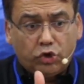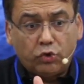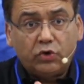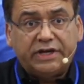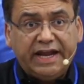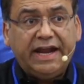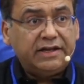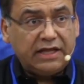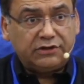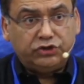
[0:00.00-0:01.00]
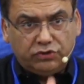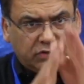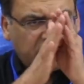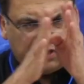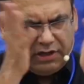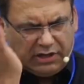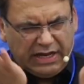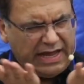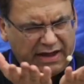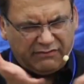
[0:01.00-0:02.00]
rotate that. You
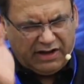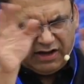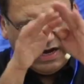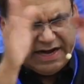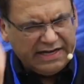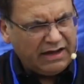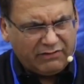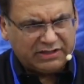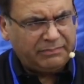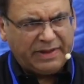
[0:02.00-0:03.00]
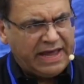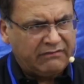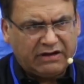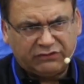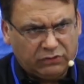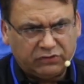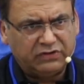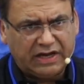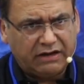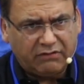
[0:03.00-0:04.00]
have an idea what the pancreas
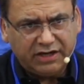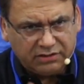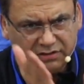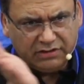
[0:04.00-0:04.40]
looks like, right?